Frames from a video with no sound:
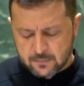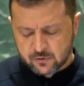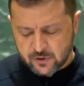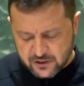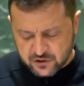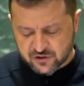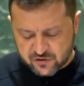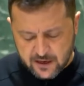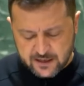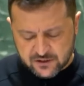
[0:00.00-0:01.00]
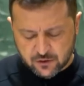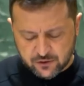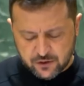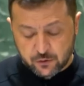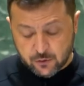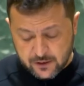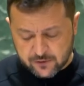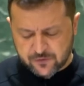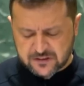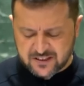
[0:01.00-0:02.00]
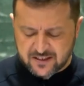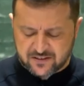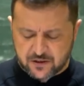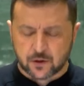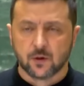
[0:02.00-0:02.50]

Russian strikes on the nuclear facility